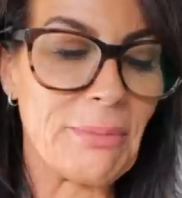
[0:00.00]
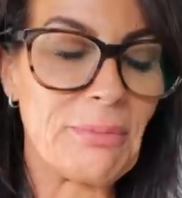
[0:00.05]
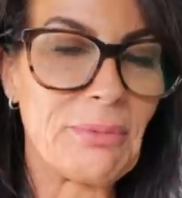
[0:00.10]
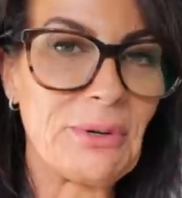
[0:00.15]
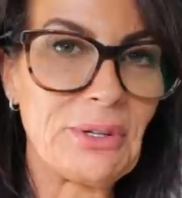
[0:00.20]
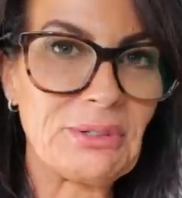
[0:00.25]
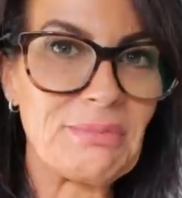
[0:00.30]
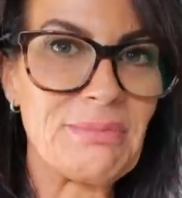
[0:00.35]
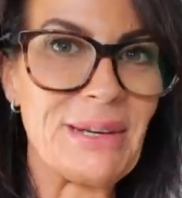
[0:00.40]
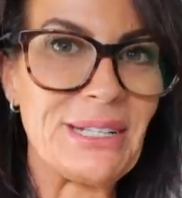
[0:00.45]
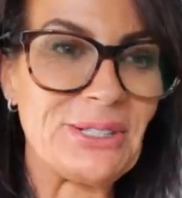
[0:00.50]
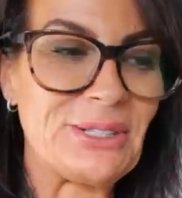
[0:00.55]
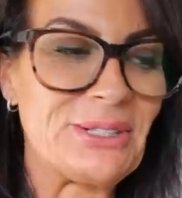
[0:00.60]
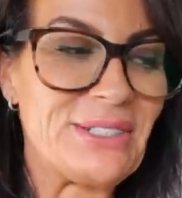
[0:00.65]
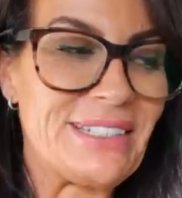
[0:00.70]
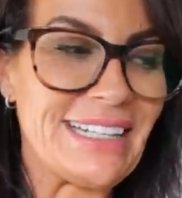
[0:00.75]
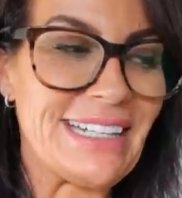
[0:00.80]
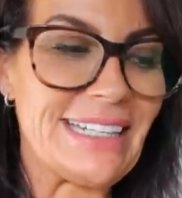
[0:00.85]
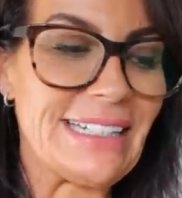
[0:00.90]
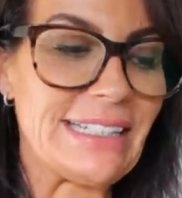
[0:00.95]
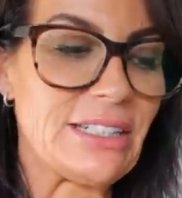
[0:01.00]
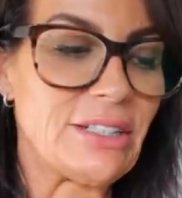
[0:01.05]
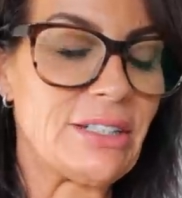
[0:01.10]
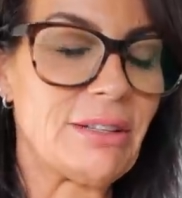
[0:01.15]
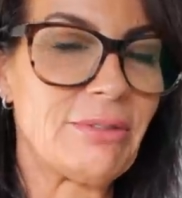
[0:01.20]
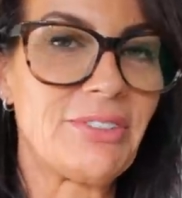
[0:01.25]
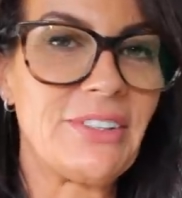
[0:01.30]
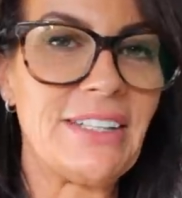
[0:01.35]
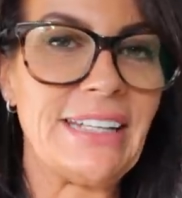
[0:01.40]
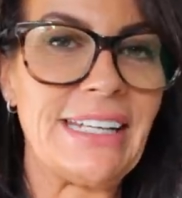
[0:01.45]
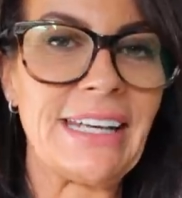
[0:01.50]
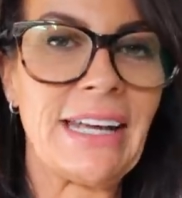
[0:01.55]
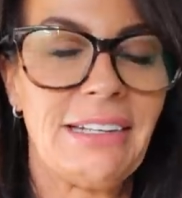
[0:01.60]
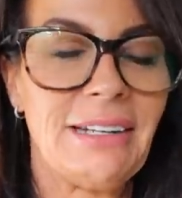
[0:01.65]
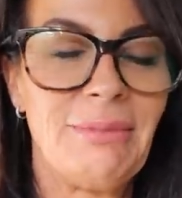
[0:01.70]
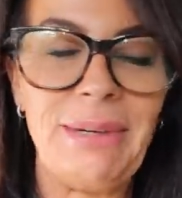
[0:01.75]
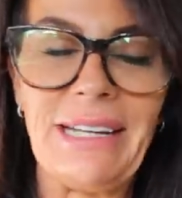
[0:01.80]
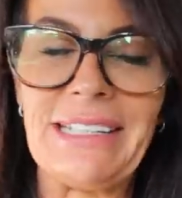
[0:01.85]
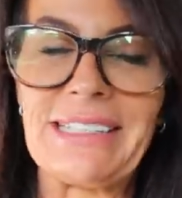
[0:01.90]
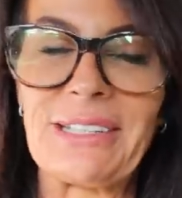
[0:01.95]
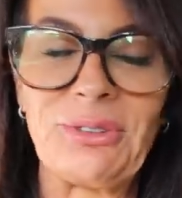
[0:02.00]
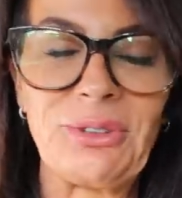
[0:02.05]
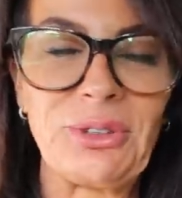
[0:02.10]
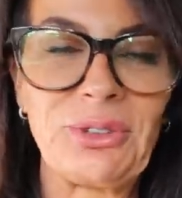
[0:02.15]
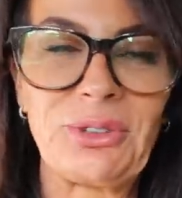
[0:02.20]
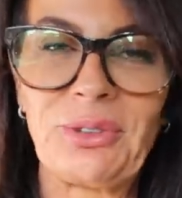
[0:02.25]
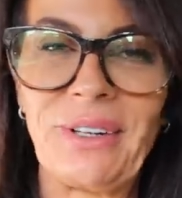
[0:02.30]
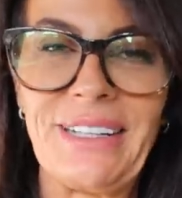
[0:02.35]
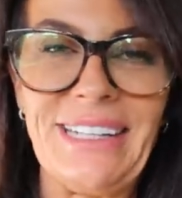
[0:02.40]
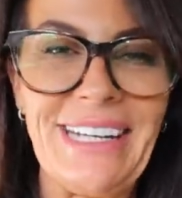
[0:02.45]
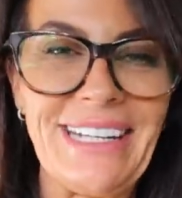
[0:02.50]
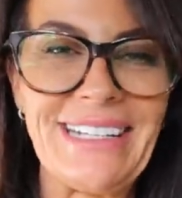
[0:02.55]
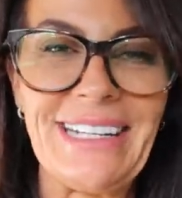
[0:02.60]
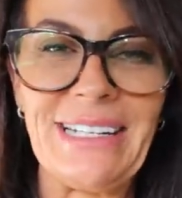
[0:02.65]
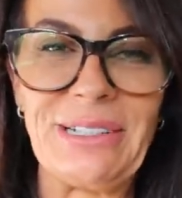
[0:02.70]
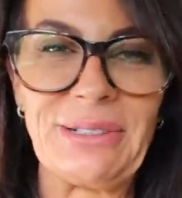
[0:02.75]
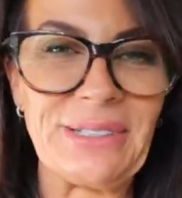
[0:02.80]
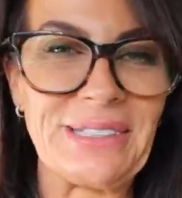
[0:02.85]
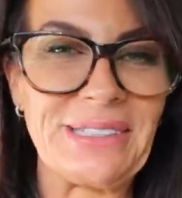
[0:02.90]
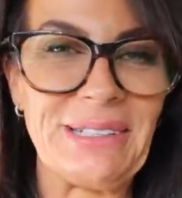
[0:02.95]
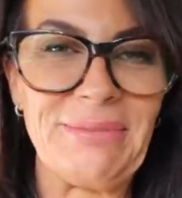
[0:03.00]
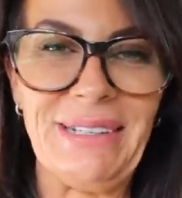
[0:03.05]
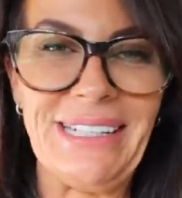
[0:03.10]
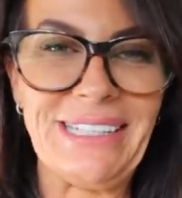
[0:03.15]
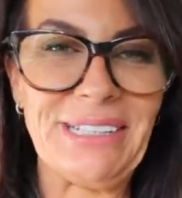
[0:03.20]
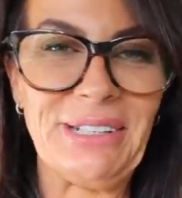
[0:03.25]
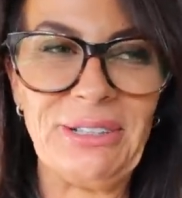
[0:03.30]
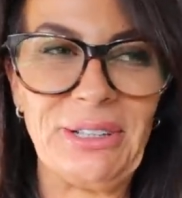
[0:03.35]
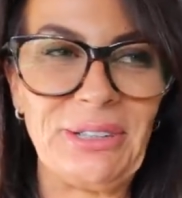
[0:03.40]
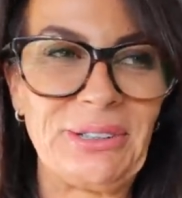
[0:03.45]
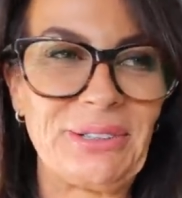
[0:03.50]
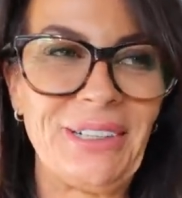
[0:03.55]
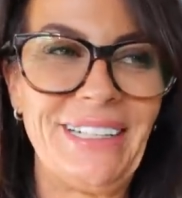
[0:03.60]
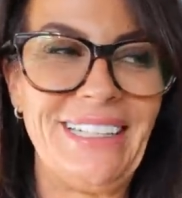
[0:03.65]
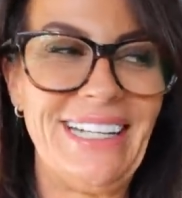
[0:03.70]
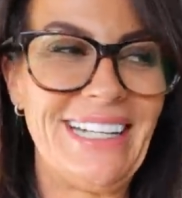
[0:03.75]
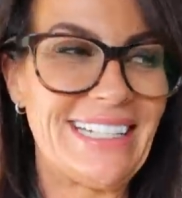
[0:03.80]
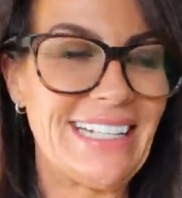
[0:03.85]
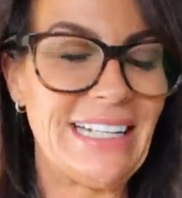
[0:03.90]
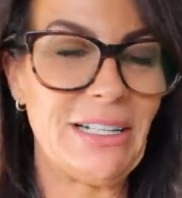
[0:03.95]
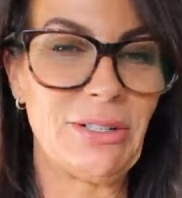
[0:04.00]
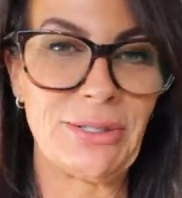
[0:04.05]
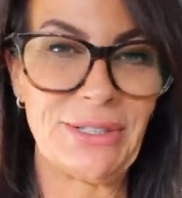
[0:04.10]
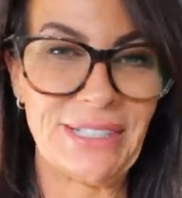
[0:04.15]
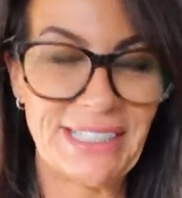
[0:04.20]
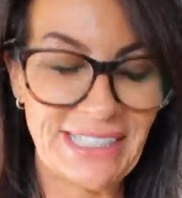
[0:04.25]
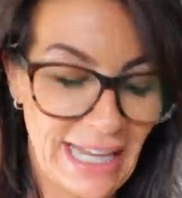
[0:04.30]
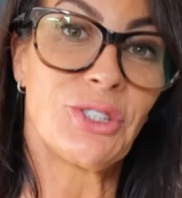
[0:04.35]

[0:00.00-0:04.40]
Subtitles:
I put my suitcase, you know, thing, tell me it's under 20 kilos, tell me it's under 20 kilos.